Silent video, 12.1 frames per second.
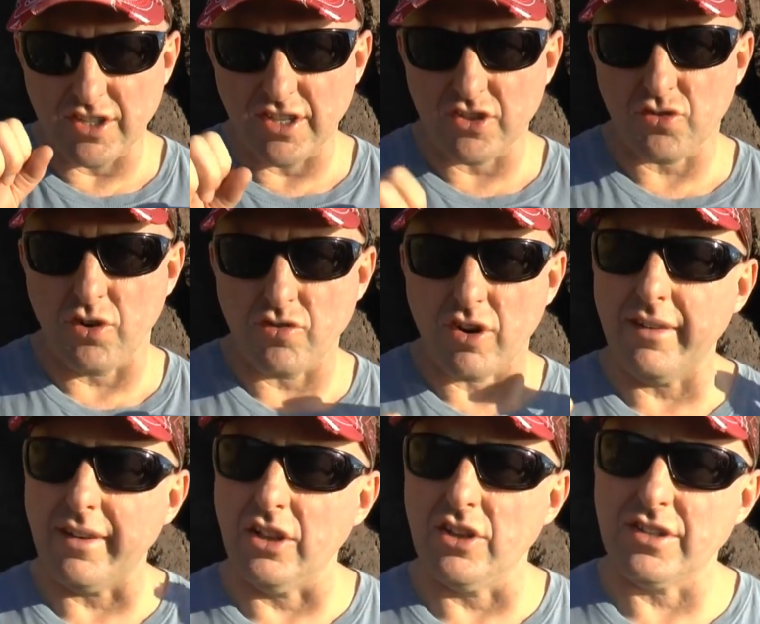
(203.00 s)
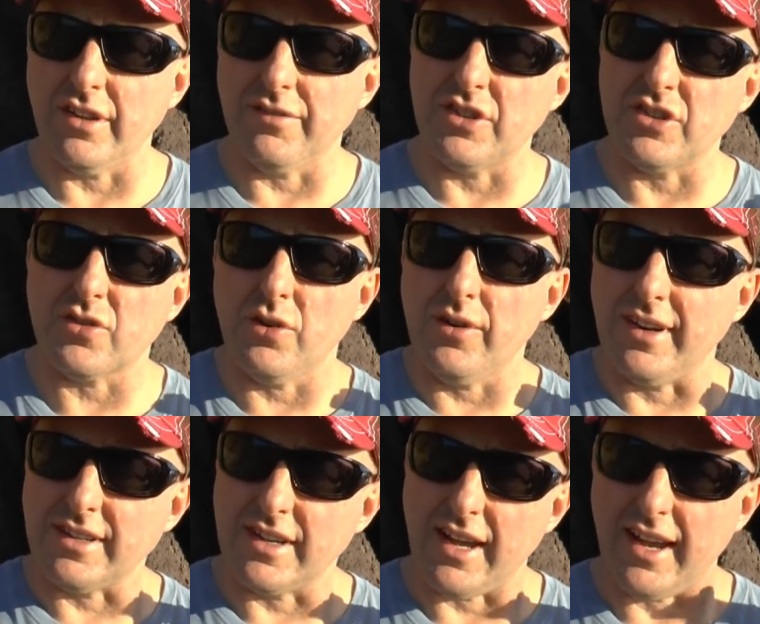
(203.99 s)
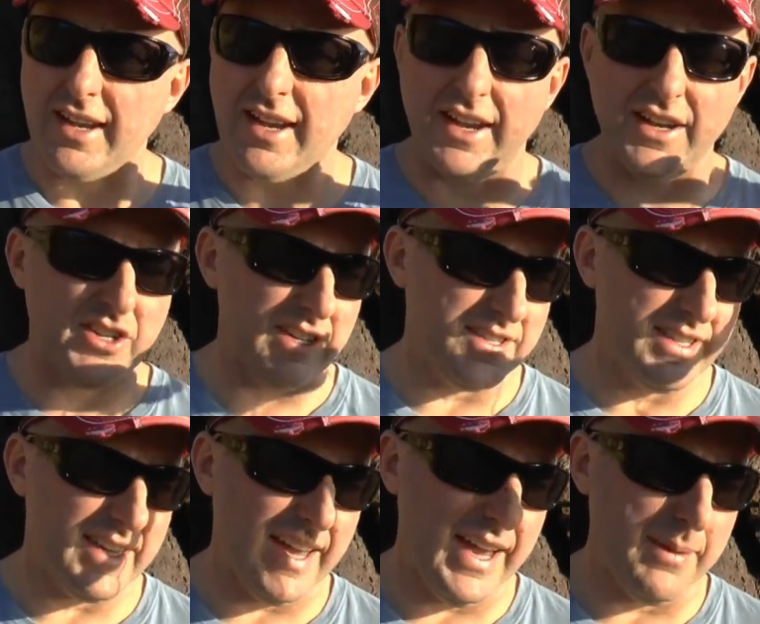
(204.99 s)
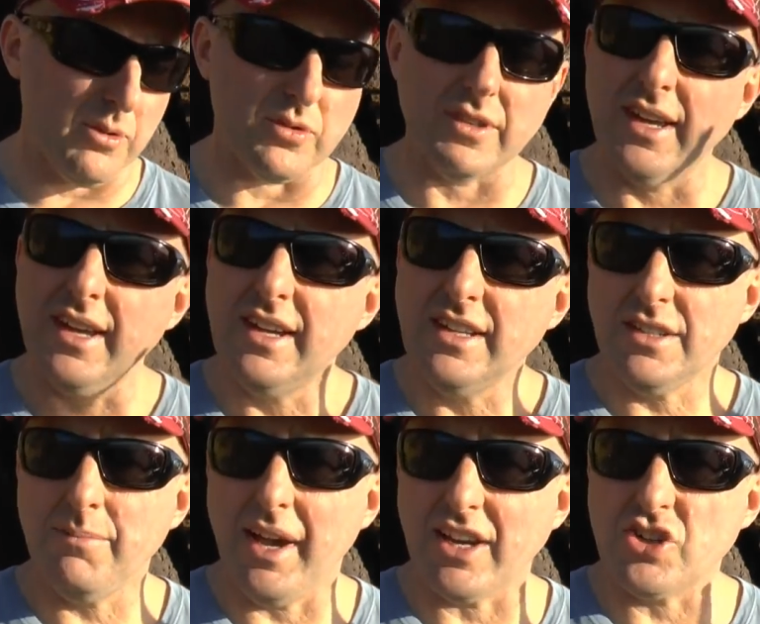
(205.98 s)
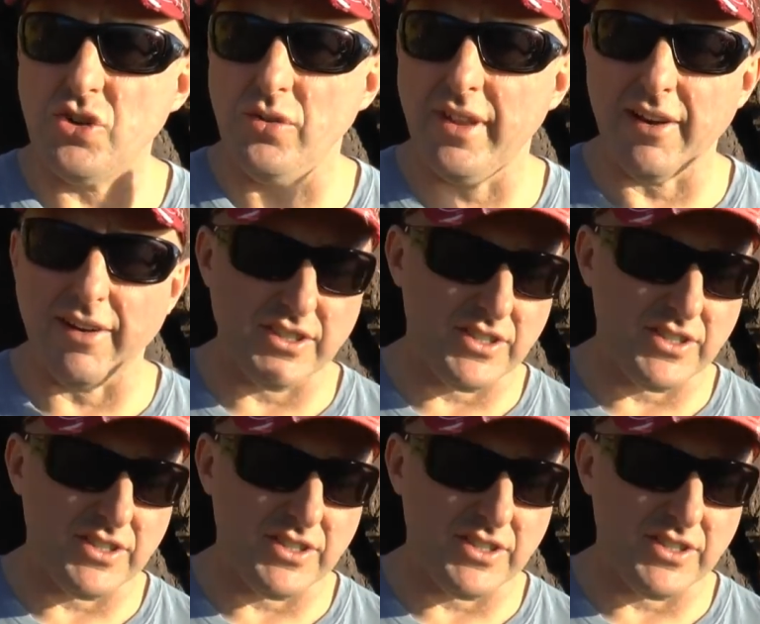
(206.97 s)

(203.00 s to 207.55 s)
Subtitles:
using a screwdriver, you loosen off the screw and adjust the cables to make sure they're